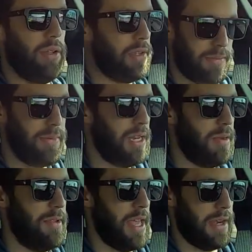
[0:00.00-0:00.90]
It doesn't need
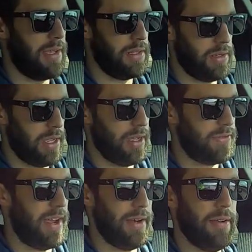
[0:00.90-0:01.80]
to be that nice looking, it's
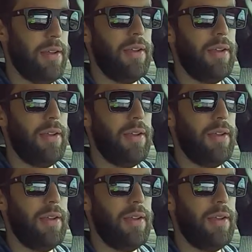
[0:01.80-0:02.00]
fine.